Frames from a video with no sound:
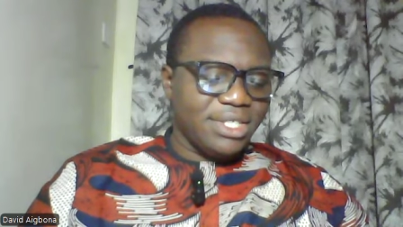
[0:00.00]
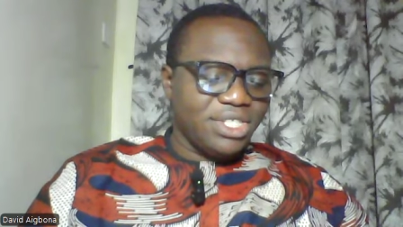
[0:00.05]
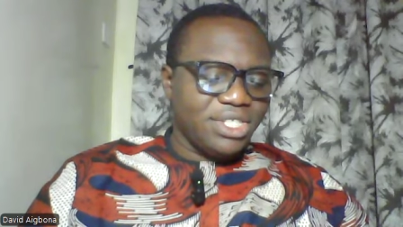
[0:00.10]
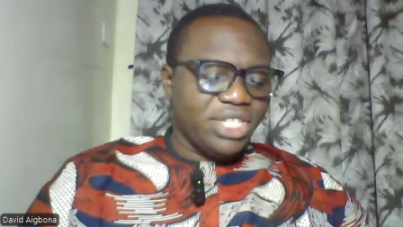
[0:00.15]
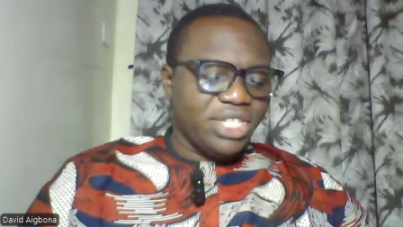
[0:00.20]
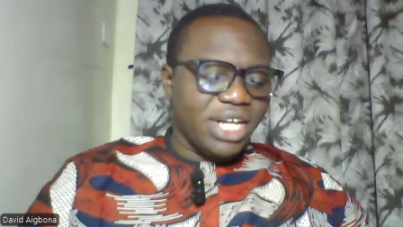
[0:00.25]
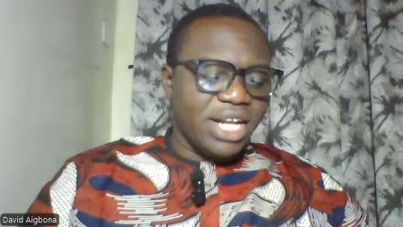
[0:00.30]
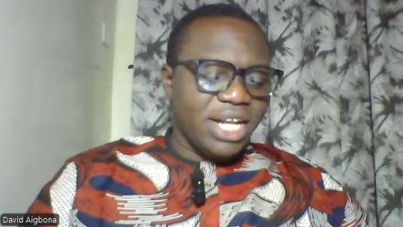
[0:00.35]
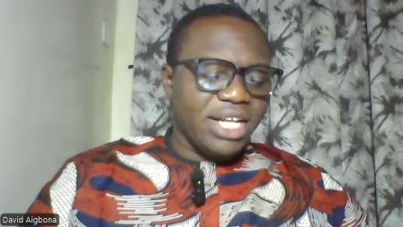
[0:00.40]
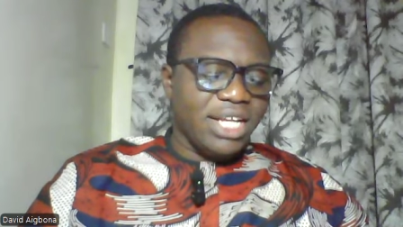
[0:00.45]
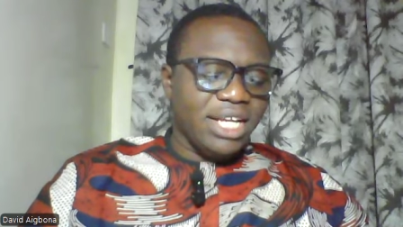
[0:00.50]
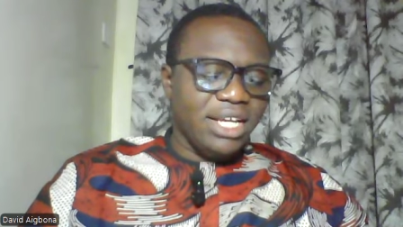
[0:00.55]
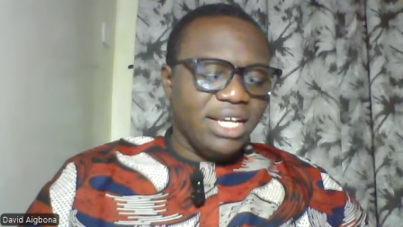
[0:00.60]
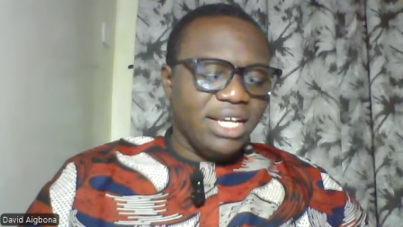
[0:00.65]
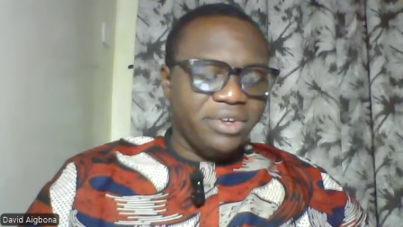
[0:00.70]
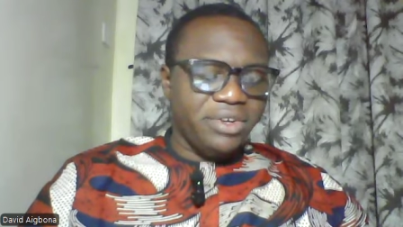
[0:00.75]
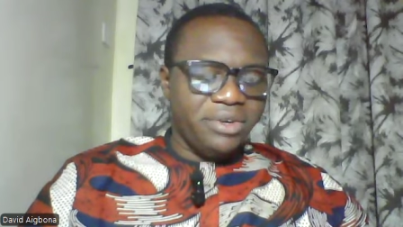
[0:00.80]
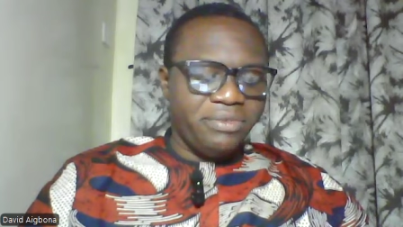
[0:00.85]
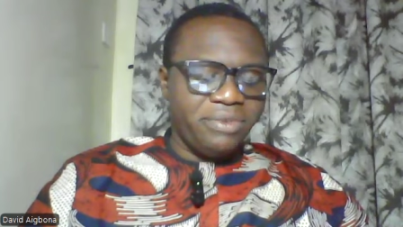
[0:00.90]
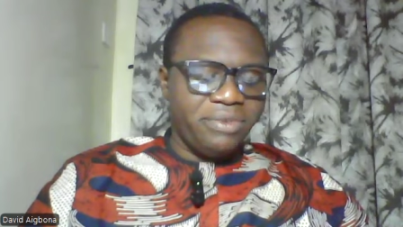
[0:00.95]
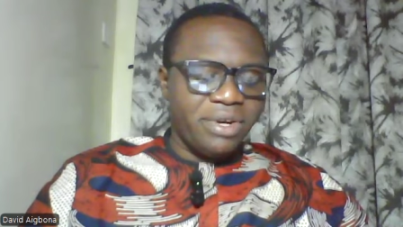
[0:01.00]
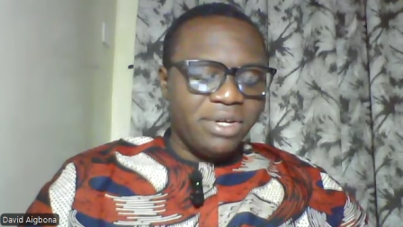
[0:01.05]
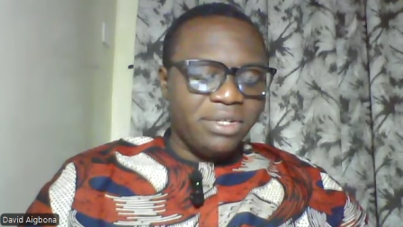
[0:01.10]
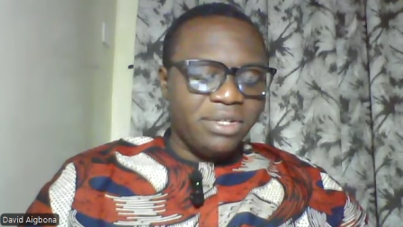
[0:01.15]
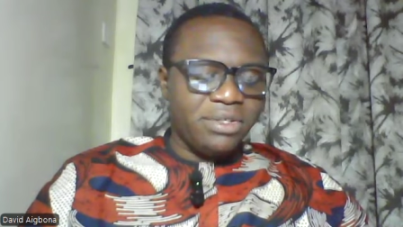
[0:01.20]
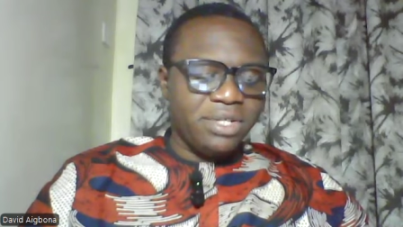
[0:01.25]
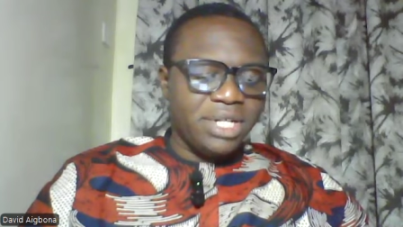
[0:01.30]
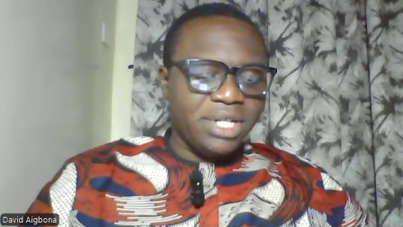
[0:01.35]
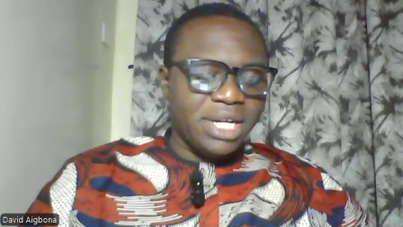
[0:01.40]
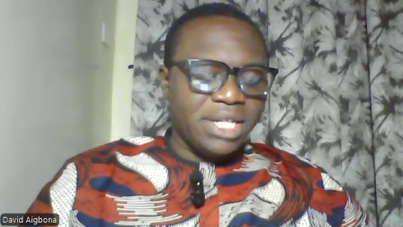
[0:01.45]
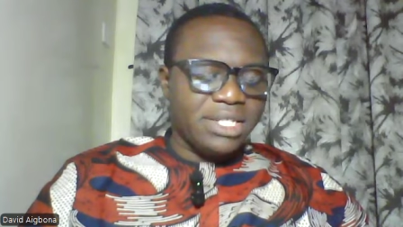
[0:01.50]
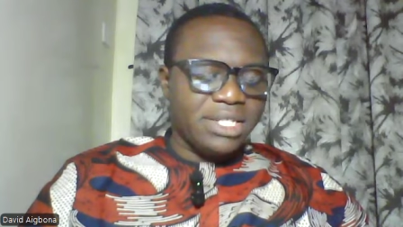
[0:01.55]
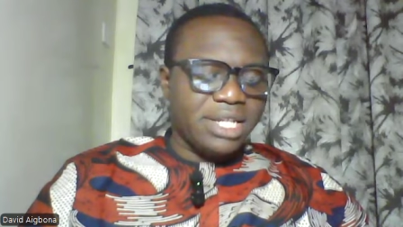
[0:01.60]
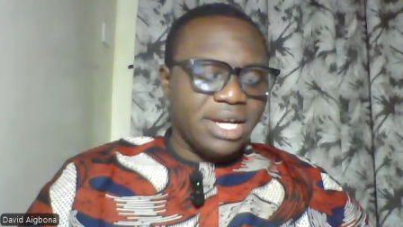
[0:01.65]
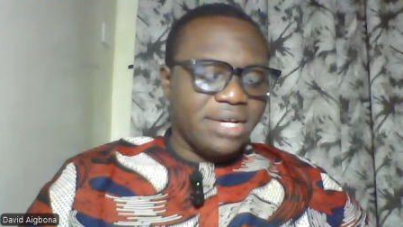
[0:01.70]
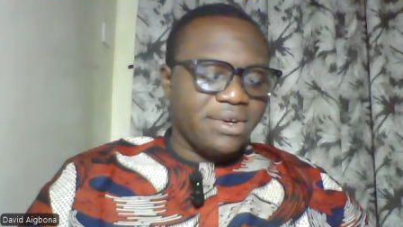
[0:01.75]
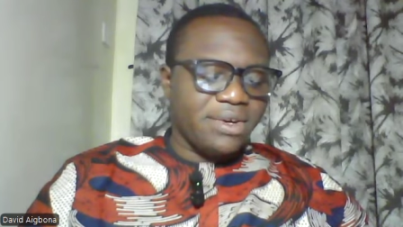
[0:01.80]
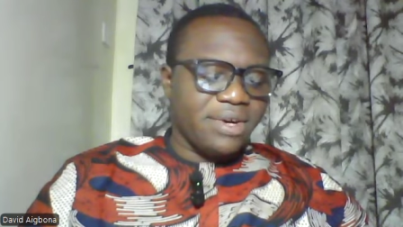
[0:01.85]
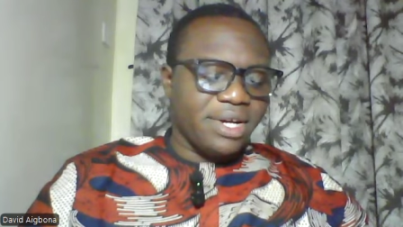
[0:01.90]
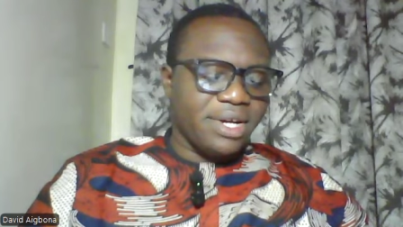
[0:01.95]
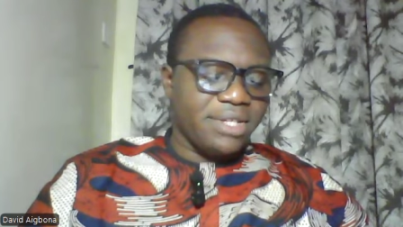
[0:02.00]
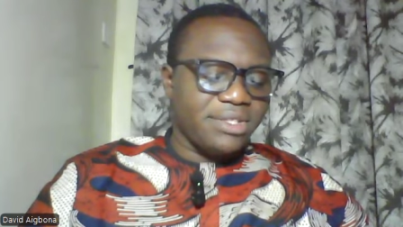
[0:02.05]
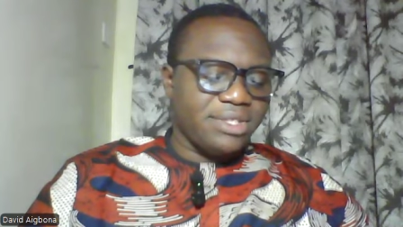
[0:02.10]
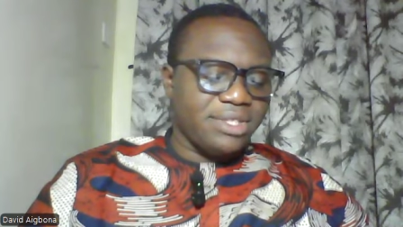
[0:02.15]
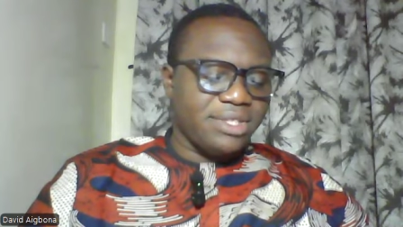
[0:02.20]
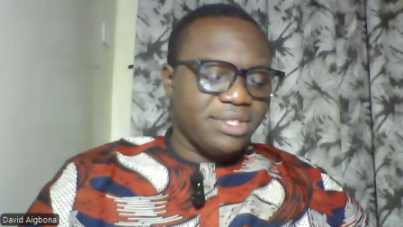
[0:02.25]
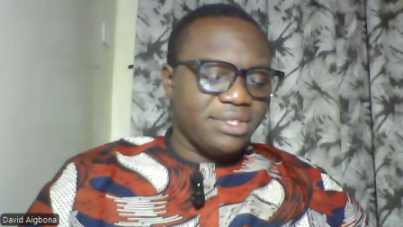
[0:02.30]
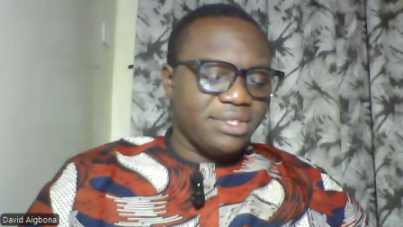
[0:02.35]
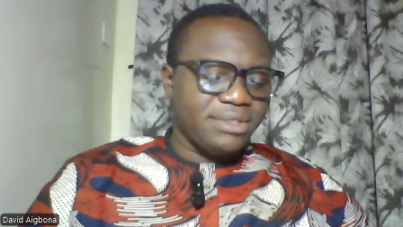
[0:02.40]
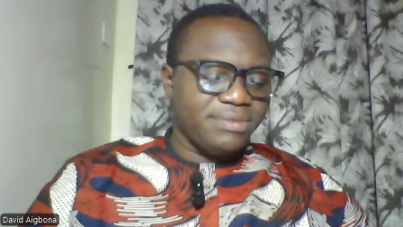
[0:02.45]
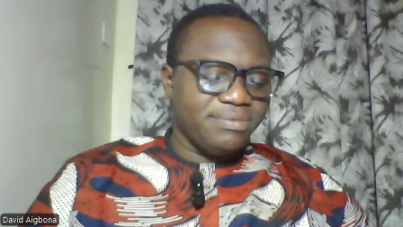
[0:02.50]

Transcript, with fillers: shall he, referring to the Antichrist,